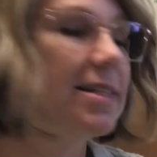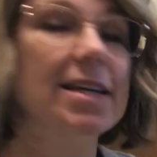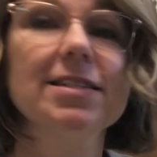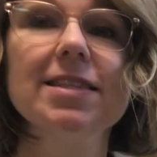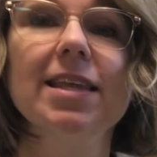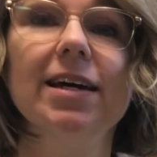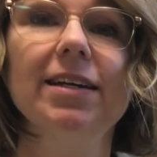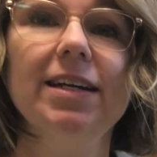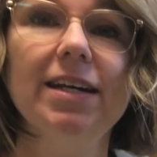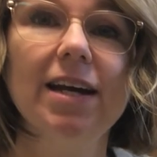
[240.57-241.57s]
says the
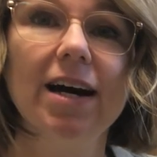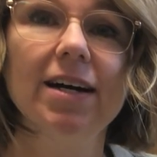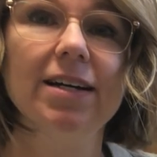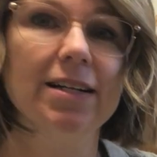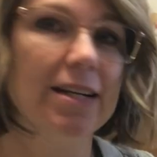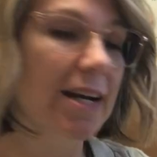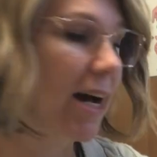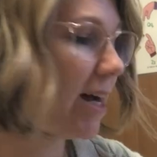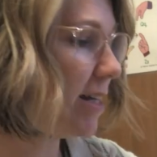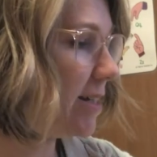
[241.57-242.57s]
n
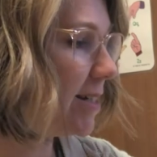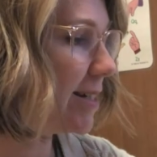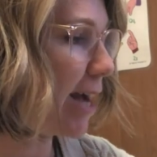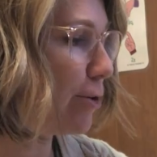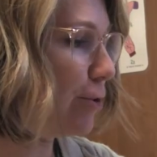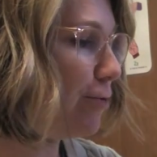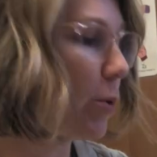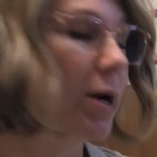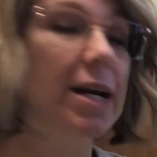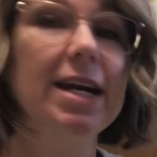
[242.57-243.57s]
sound
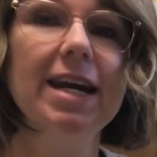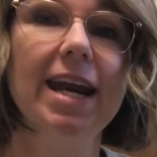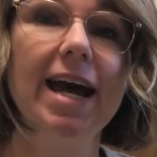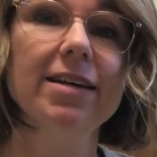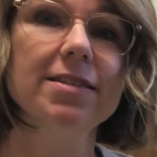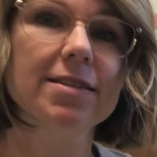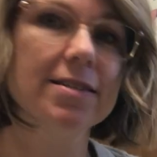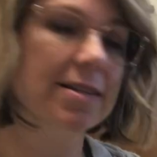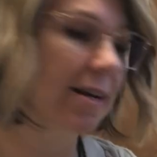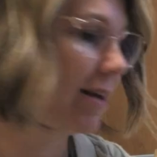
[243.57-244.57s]
for nest
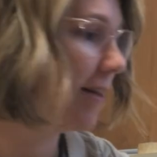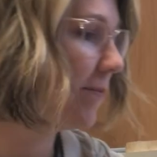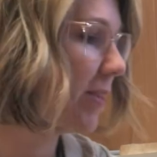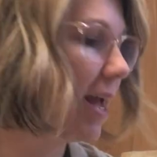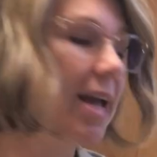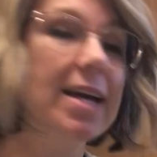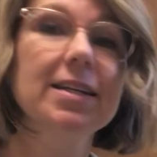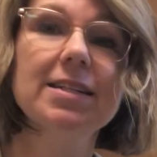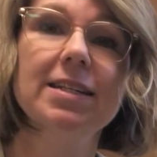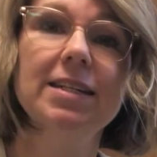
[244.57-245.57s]

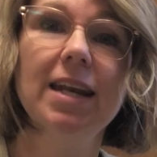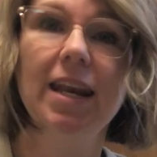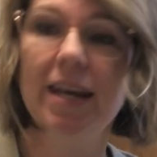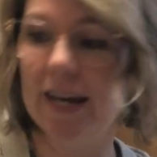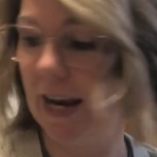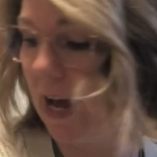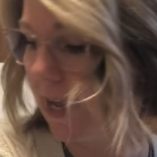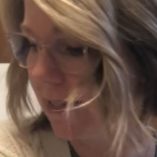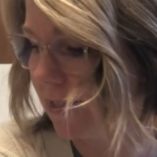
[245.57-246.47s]
and nut.